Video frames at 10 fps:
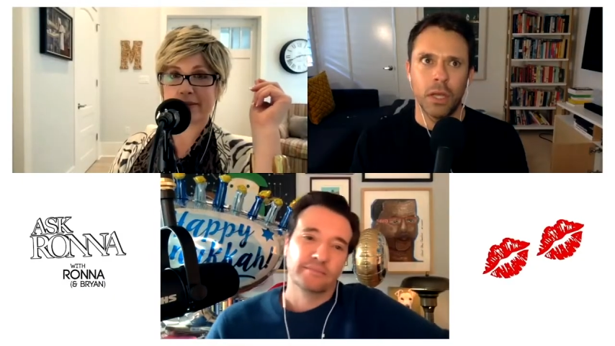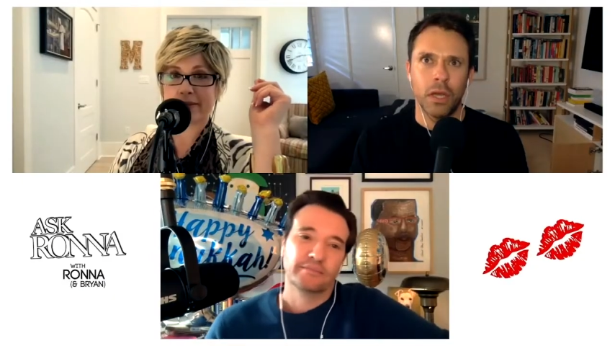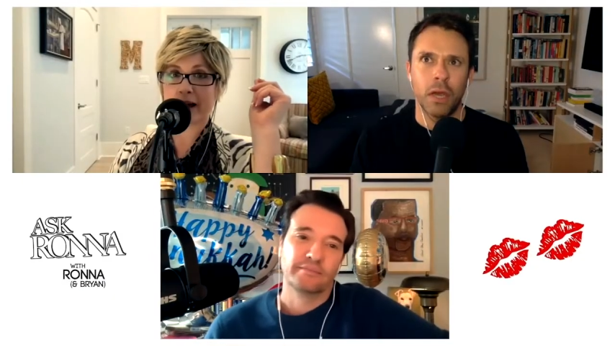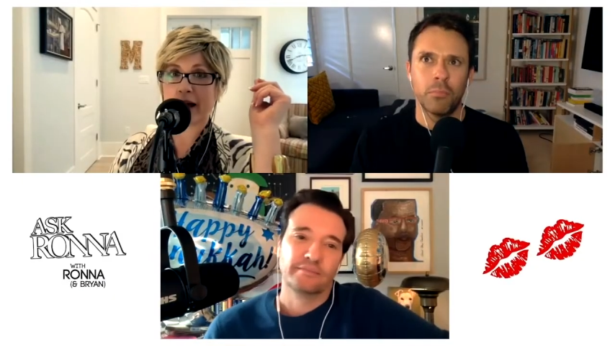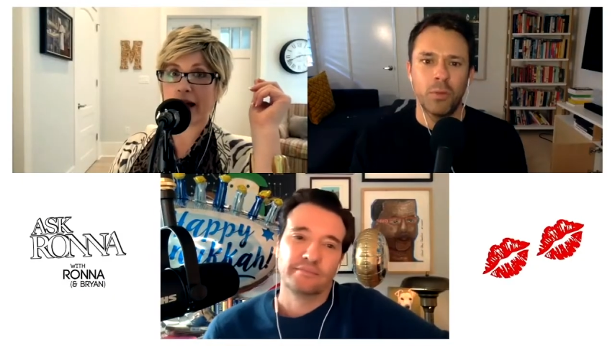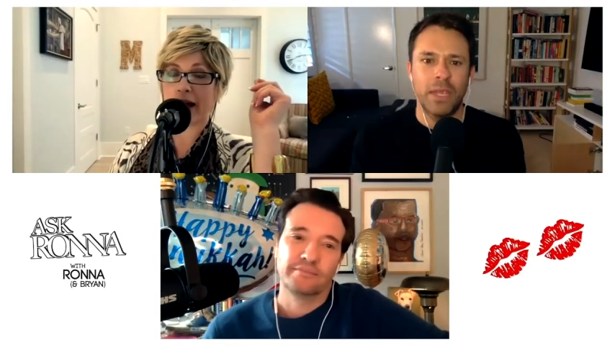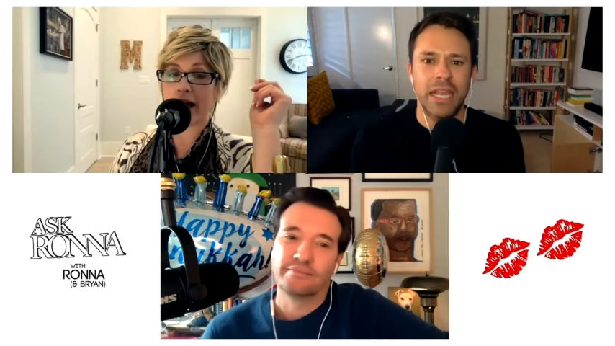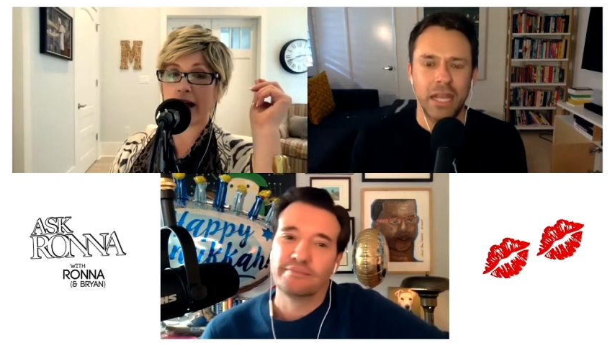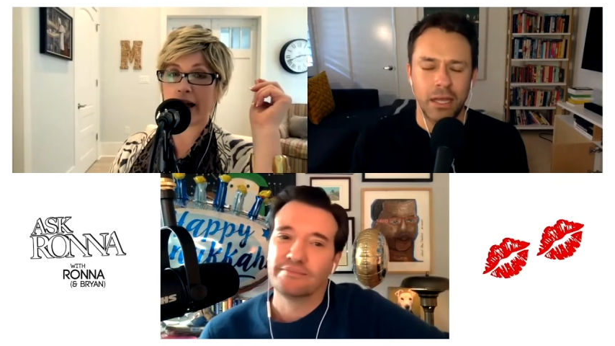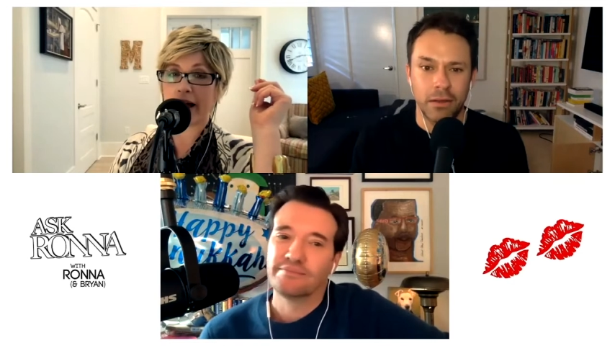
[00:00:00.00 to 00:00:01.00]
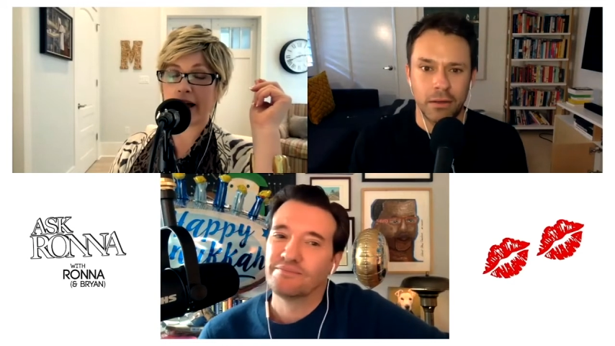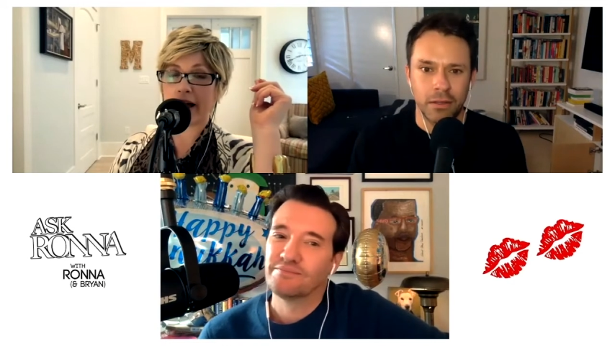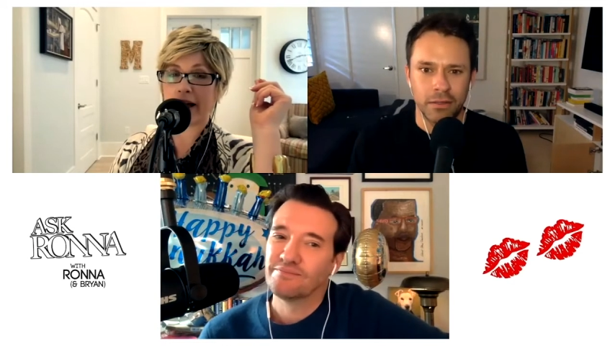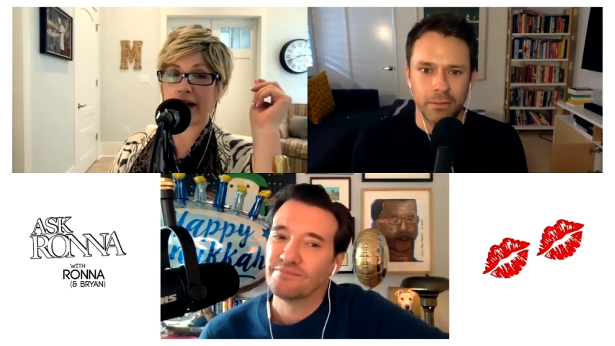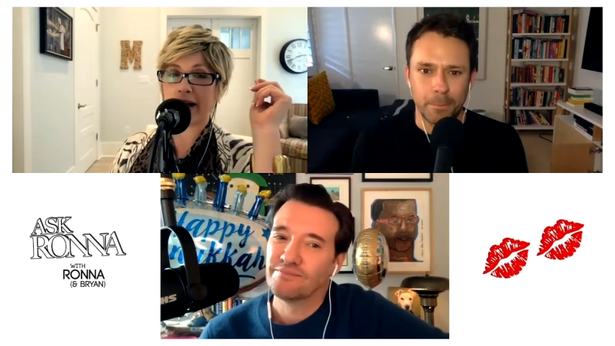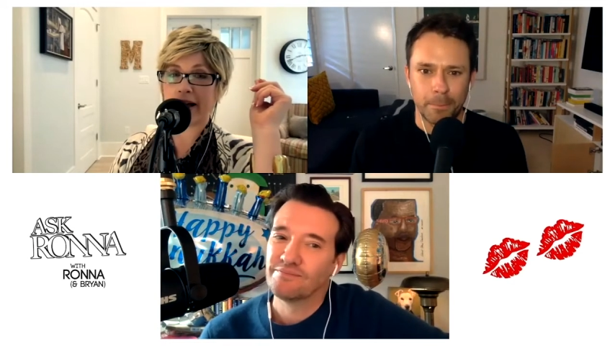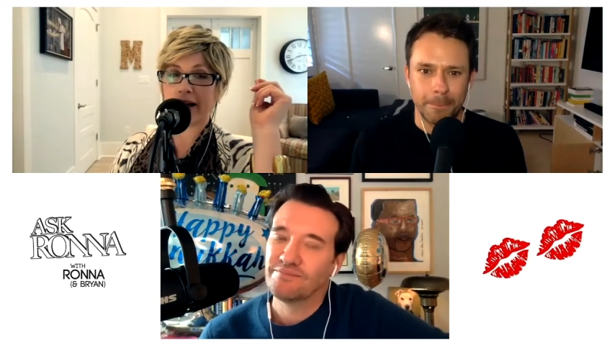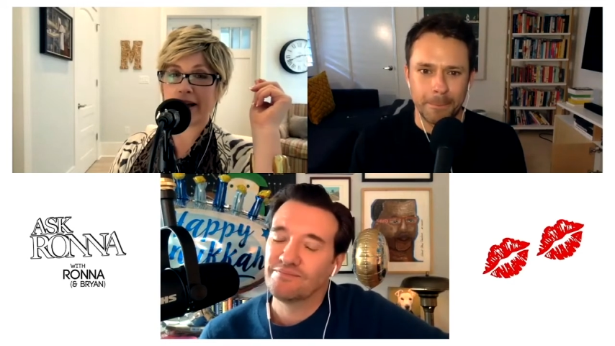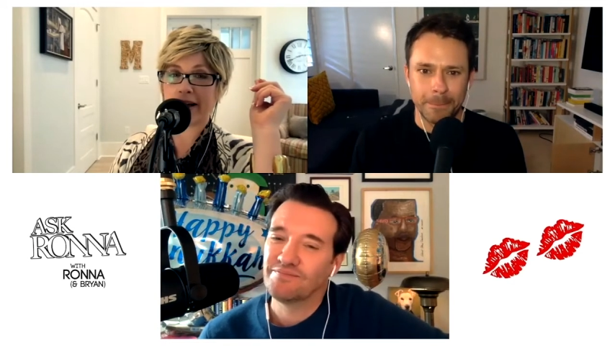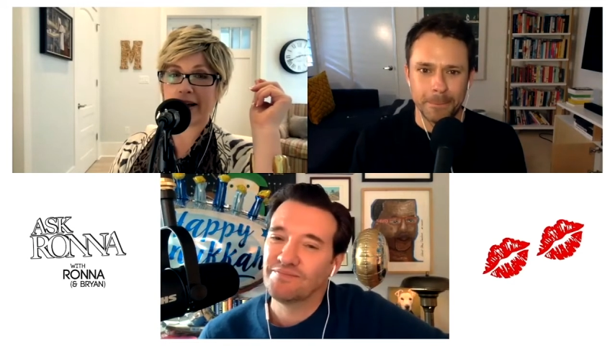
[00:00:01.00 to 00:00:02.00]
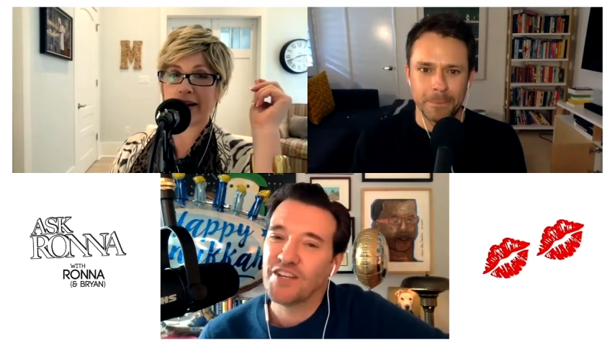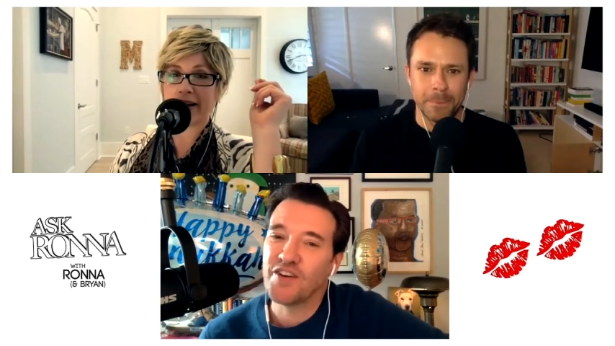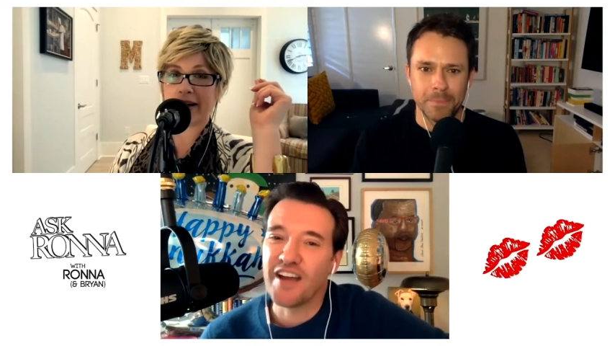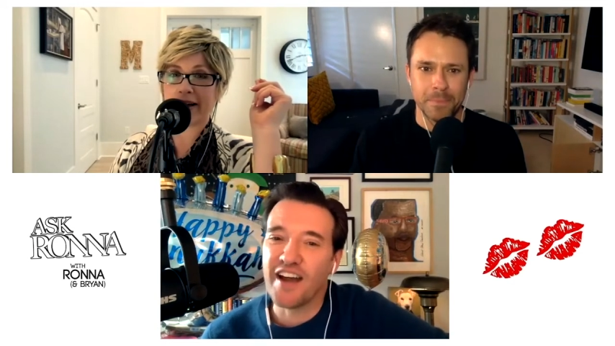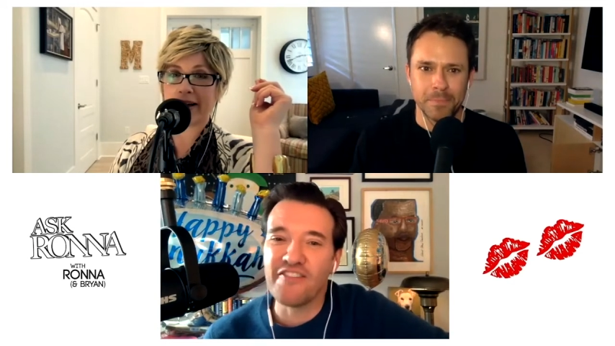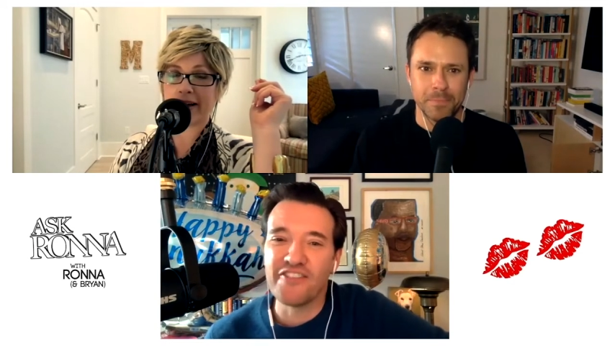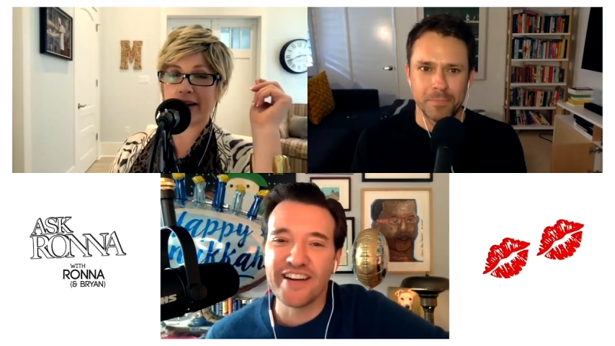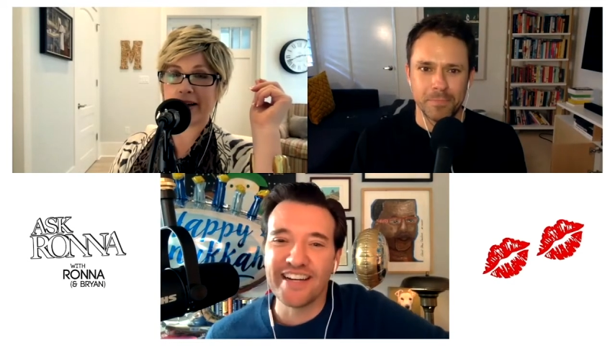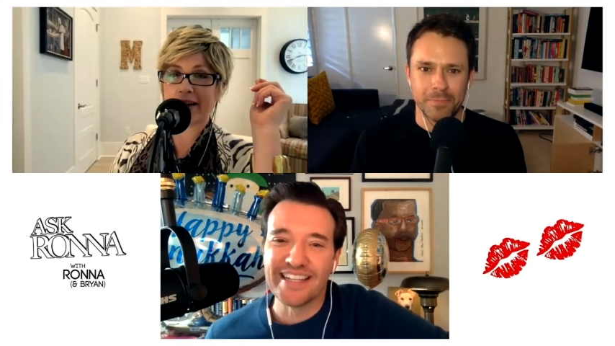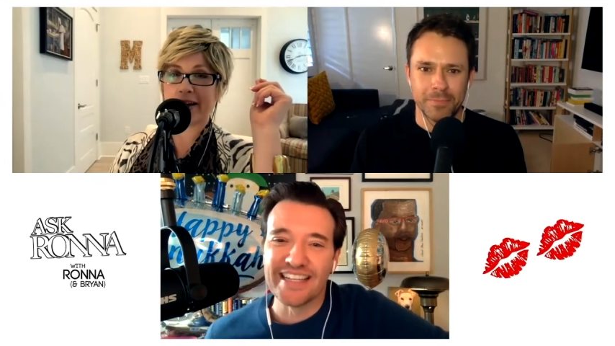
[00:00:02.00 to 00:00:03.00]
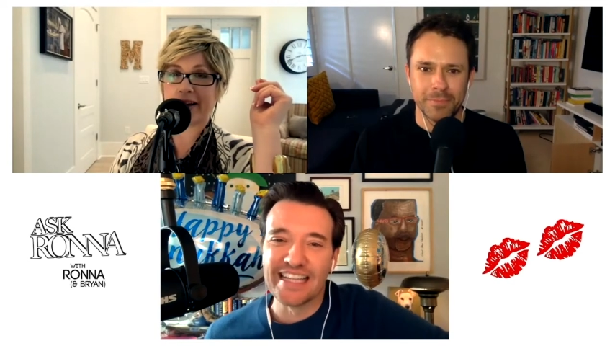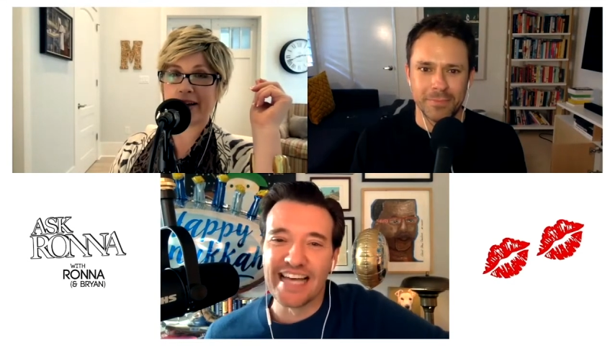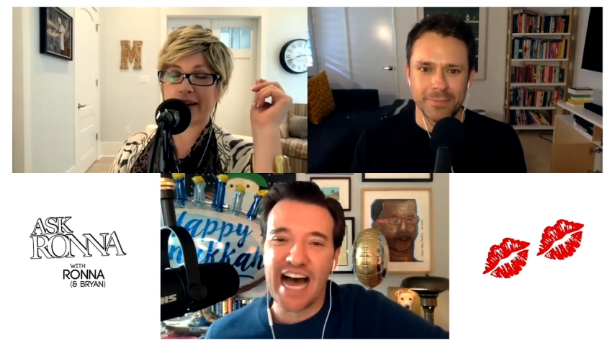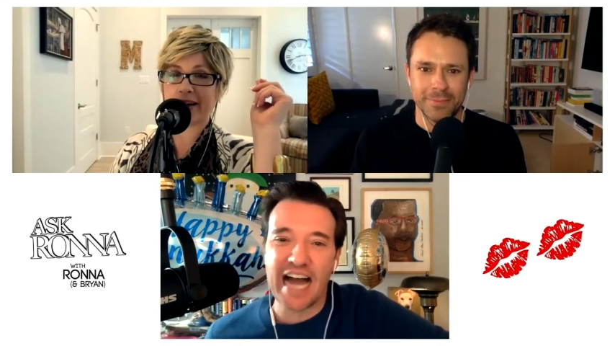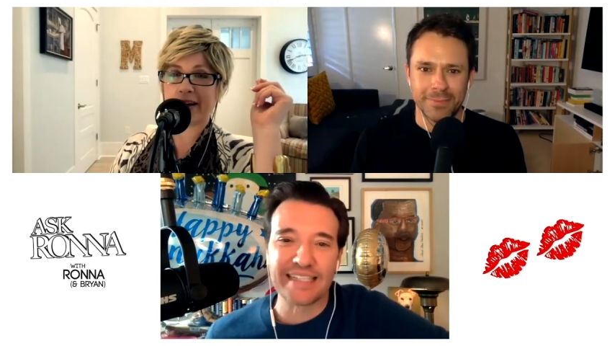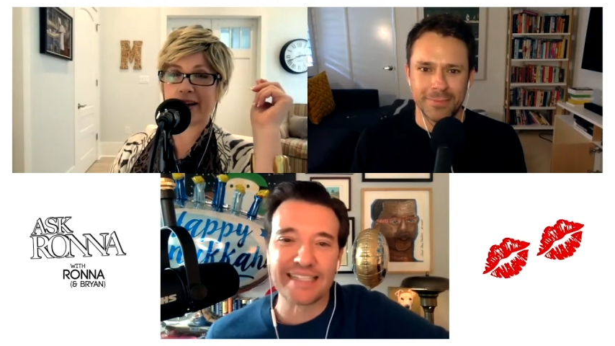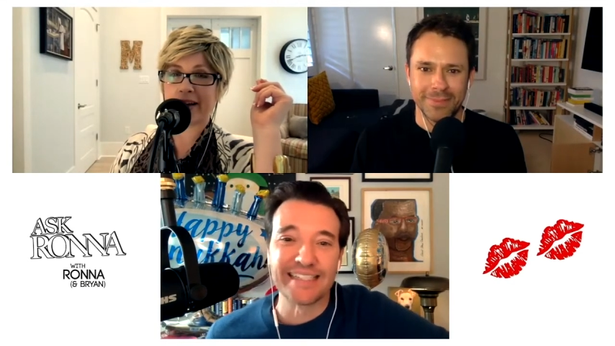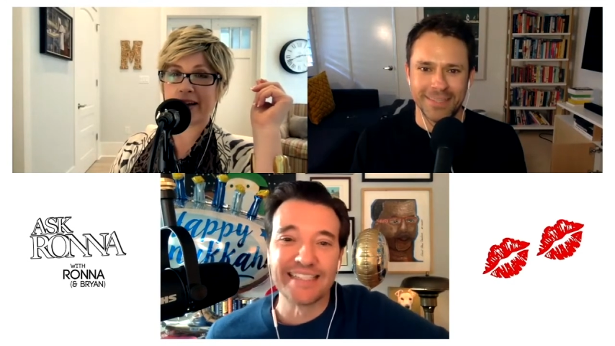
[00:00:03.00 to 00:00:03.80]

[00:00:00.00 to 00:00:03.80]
Speaker 1: Um, you eat it. You cover it in locks.